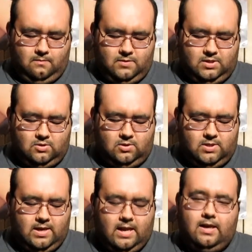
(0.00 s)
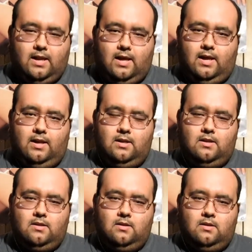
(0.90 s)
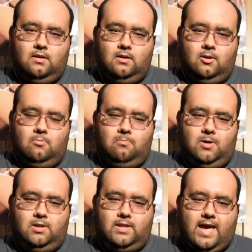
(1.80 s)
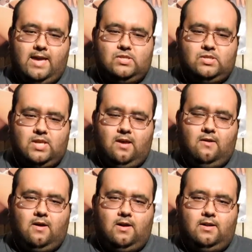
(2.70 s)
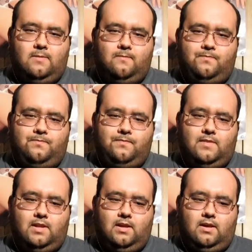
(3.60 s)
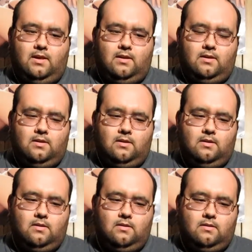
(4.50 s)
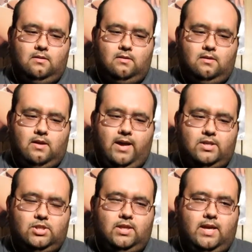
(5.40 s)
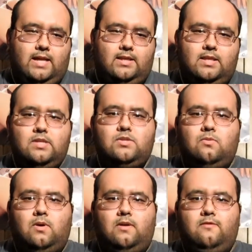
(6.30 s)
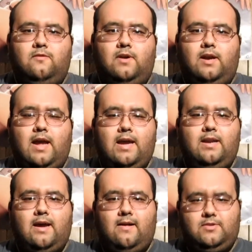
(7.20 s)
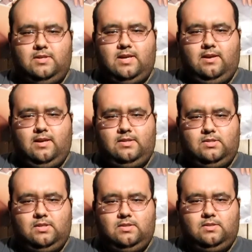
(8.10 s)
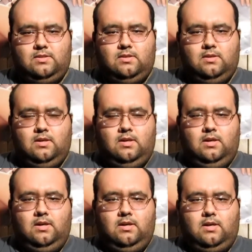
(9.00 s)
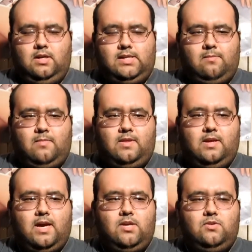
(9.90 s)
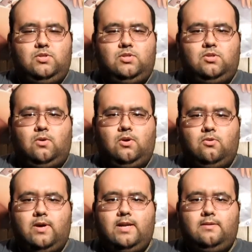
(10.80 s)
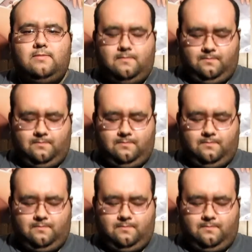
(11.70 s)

says $13.99, but they had a sale on it, and I actually got this one for $9.99 because I think I used store credit